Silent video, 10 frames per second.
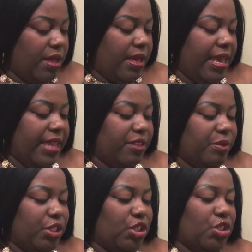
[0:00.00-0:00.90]
I had to
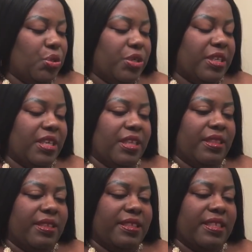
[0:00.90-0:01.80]
be sure to get
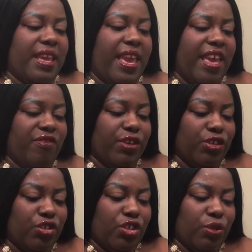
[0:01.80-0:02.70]
this ever
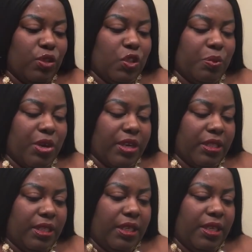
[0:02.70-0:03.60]
so
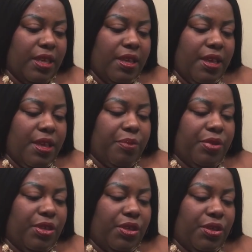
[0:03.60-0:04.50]
sparkly,
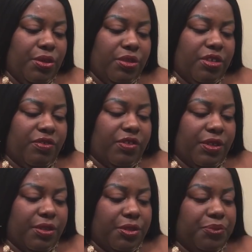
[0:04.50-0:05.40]

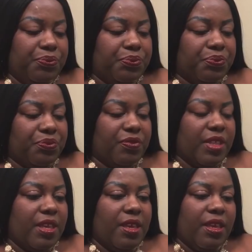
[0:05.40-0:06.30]
beautiful
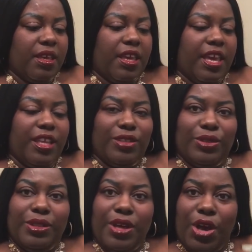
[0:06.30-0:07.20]

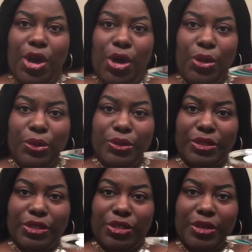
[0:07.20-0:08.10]
candle
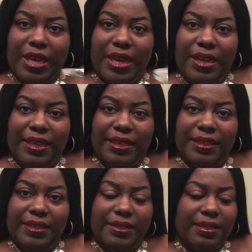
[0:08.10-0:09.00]
holder, you
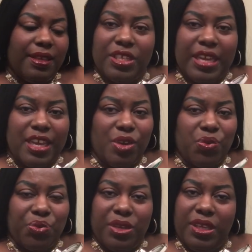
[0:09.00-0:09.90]
guys. And I
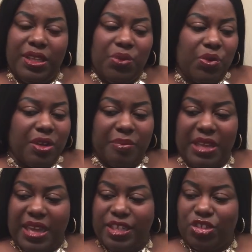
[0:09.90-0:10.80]
don't really want to
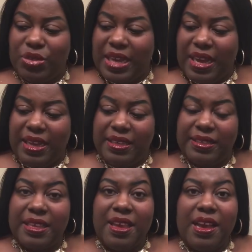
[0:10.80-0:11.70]
blind you
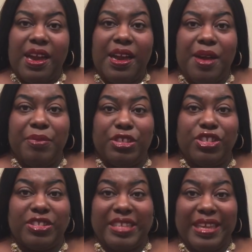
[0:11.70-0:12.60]
guys, but
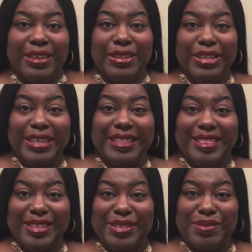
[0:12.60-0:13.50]
just take a look
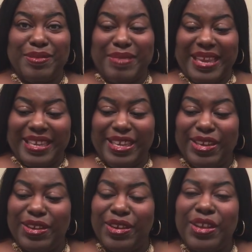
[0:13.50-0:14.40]
at this one back
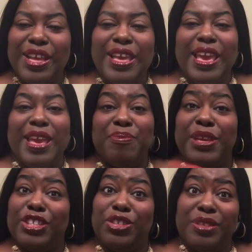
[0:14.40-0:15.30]
here and
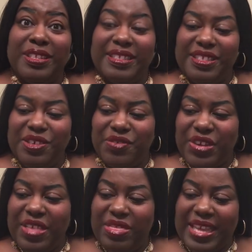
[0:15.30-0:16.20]
picture it in silver,
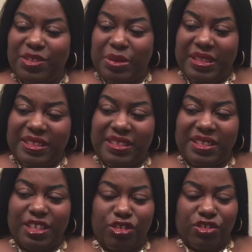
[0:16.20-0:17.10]
and that's what this
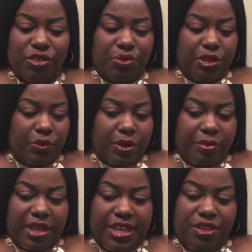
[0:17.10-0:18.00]
is. I just don't really want to
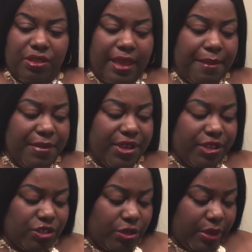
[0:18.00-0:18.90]
blind you that
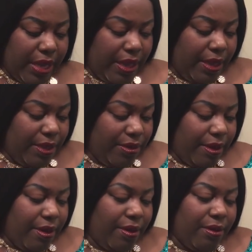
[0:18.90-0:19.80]
much. Okay, you
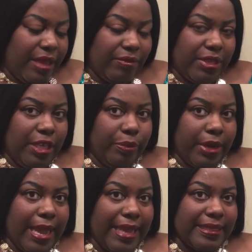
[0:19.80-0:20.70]
know, have to keep
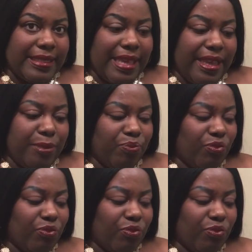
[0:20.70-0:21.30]
your eyesight.